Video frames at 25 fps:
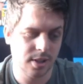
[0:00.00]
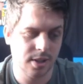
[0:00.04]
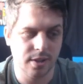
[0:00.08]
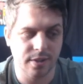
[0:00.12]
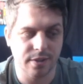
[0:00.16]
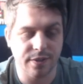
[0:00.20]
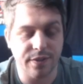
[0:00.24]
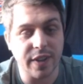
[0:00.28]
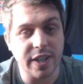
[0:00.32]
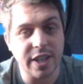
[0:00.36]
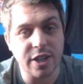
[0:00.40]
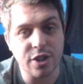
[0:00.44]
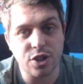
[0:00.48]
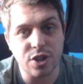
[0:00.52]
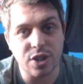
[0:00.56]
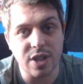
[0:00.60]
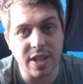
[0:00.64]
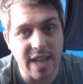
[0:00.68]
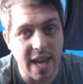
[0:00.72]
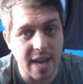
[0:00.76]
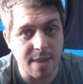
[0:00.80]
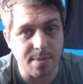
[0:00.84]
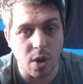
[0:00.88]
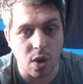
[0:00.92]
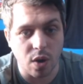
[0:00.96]
finish the
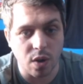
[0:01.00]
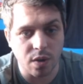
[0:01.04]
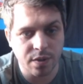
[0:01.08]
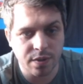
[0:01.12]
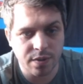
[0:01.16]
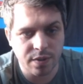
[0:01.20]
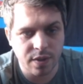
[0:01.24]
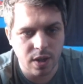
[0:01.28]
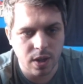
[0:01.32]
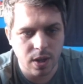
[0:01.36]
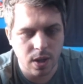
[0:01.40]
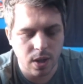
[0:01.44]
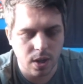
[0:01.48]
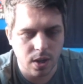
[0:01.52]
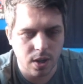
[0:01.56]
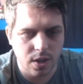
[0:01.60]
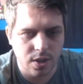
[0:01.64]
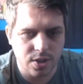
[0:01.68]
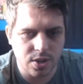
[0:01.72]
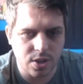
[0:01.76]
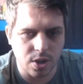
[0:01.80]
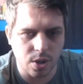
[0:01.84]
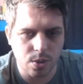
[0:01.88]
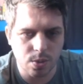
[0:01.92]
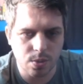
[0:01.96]
game off.
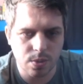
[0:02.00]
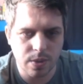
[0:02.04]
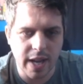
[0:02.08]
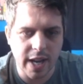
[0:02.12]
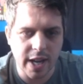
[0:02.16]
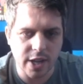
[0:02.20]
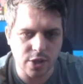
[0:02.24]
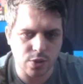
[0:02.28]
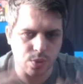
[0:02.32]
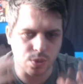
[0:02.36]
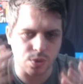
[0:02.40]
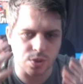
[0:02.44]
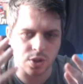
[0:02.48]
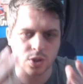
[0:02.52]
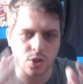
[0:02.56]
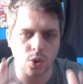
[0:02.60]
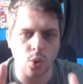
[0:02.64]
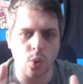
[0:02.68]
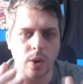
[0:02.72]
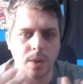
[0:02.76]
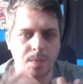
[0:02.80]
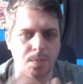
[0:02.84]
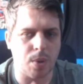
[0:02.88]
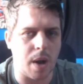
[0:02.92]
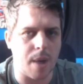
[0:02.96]
So the actual
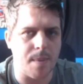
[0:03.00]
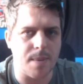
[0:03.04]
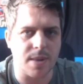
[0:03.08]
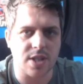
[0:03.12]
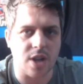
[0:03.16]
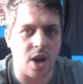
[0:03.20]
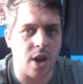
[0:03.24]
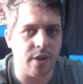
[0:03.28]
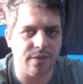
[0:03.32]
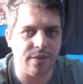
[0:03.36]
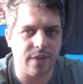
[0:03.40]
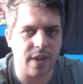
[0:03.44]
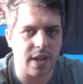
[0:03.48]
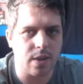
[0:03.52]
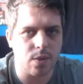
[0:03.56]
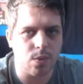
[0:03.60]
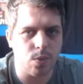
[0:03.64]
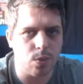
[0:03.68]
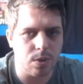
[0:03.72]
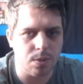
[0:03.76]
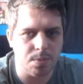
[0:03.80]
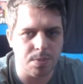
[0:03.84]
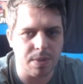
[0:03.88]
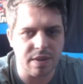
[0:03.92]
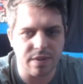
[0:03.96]
story premise, I think,
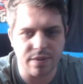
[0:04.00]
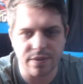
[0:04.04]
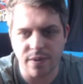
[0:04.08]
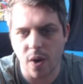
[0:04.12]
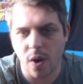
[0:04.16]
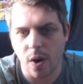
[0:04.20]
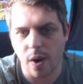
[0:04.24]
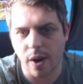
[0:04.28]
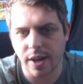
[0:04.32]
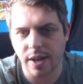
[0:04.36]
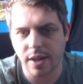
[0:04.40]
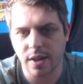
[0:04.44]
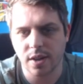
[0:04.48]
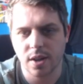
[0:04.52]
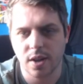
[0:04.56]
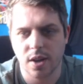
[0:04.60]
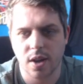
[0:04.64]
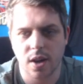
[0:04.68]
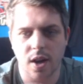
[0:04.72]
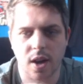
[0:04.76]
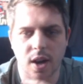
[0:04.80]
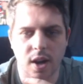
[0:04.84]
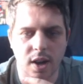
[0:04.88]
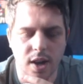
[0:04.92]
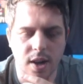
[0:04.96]
would be fine.
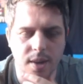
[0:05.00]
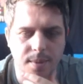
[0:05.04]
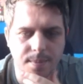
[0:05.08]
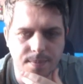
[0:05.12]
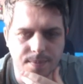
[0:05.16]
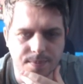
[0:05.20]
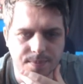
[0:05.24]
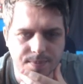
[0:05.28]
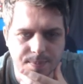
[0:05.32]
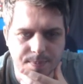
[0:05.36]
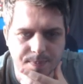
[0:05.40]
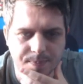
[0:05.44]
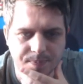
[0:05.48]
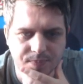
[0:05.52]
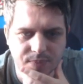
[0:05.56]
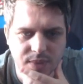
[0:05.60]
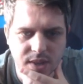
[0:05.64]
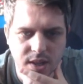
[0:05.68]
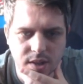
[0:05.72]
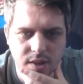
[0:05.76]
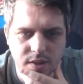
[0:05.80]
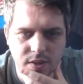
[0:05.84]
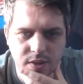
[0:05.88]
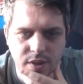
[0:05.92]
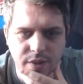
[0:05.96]

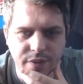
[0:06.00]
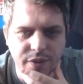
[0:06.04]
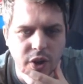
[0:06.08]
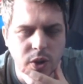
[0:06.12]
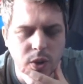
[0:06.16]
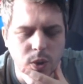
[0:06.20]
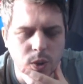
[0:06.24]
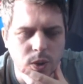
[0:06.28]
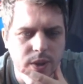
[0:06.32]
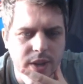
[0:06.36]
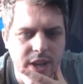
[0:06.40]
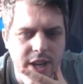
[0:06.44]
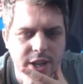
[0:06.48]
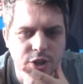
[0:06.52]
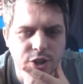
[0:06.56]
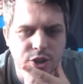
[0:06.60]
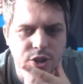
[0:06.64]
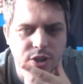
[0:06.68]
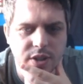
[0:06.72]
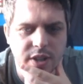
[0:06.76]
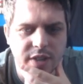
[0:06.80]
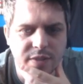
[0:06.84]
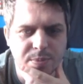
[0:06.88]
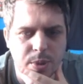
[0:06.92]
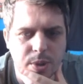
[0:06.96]
The final
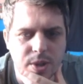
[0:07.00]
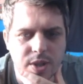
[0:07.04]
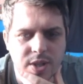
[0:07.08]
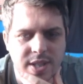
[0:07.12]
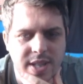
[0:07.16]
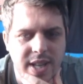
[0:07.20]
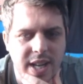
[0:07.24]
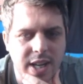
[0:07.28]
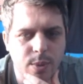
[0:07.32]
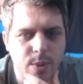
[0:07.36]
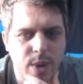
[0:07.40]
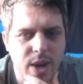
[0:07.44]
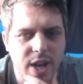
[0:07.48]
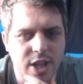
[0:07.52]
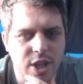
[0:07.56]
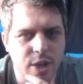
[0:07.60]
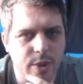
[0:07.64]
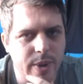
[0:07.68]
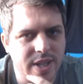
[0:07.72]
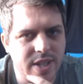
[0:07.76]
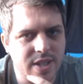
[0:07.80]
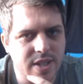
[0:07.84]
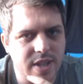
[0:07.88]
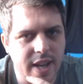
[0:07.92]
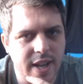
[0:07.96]
location they've put is Delaware,
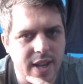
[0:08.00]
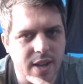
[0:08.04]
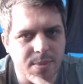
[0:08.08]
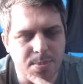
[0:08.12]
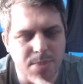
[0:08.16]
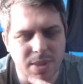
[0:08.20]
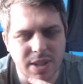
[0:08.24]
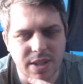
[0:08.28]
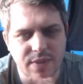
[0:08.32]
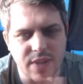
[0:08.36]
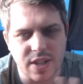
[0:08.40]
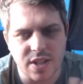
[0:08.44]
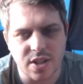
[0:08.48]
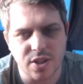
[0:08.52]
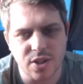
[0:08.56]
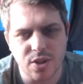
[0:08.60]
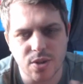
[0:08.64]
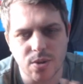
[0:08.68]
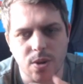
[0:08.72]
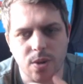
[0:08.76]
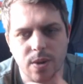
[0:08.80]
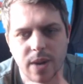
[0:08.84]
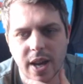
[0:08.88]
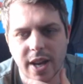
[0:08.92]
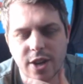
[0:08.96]
USA. I believe that's a
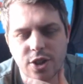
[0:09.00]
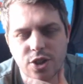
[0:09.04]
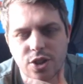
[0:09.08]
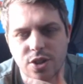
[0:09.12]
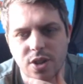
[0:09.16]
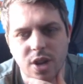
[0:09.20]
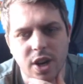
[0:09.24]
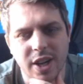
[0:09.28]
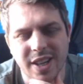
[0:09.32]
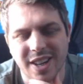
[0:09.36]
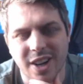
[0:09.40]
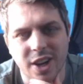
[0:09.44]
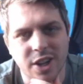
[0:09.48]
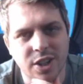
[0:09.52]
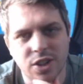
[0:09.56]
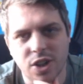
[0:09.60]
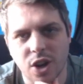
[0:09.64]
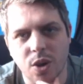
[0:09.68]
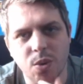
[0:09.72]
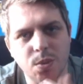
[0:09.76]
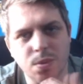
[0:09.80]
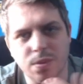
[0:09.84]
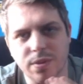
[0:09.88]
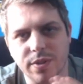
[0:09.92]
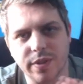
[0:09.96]
new location. I
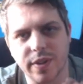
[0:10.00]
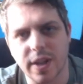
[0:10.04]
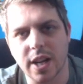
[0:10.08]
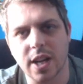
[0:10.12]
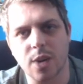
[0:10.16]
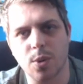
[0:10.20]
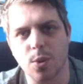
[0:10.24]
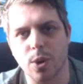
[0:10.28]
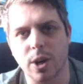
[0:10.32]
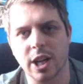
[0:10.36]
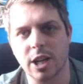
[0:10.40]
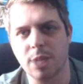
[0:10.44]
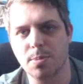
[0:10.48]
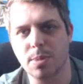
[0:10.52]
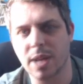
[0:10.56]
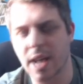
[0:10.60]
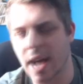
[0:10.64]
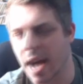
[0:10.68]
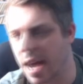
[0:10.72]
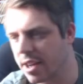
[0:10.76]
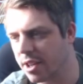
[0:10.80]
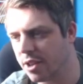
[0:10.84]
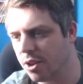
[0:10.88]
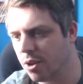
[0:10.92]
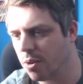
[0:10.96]
don't think we're going to be
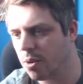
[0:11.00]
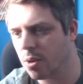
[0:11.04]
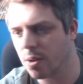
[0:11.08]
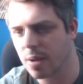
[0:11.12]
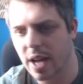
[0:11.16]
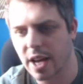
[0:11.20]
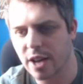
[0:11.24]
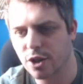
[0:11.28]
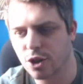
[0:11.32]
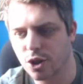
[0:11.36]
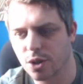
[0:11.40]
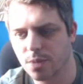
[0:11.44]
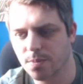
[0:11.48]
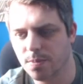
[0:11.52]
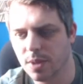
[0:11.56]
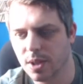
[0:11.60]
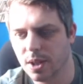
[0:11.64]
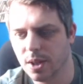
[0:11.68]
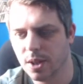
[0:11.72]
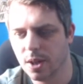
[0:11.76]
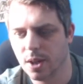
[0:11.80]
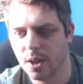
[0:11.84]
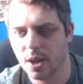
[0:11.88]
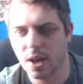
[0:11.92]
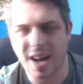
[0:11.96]
getting a new location
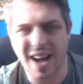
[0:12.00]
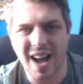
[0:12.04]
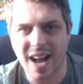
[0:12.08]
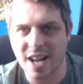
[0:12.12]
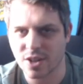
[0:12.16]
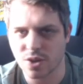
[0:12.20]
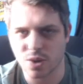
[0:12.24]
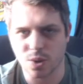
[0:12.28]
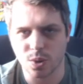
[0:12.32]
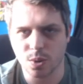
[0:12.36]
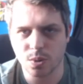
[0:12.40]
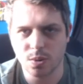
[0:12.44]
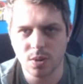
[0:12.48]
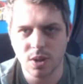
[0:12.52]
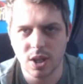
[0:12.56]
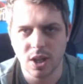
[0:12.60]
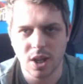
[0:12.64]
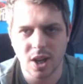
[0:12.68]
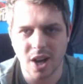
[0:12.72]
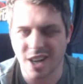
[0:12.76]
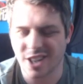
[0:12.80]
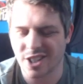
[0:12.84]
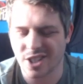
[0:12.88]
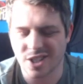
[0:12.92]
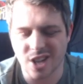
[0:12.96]
at all.
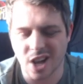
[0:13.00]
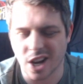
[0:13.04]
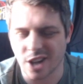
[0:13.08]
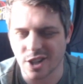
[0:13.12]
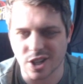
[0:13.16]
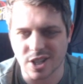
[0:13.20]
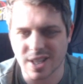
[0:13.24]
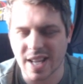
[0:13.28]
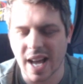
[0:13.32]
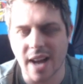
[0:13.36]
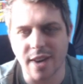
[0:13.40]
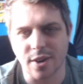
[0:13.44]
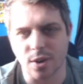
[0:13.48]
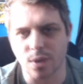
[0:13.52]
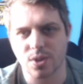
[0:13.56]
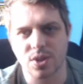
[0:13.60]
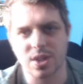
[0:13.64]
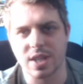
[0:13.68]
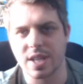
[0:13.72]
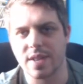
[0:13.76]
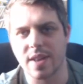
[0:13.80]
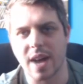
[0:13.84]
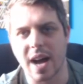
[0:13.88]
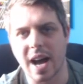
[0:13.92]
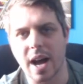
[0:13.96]
I just cannot
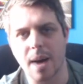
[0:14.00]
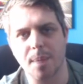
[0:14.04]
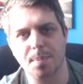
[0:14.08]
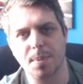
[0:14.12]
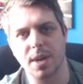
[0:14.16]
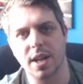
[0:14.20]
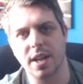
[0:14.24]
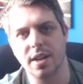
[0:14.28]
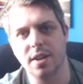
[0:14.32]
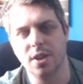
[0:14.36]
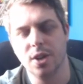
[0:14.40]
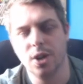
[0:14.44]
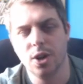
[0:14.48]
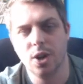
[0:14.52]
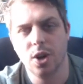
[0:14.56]
see that happening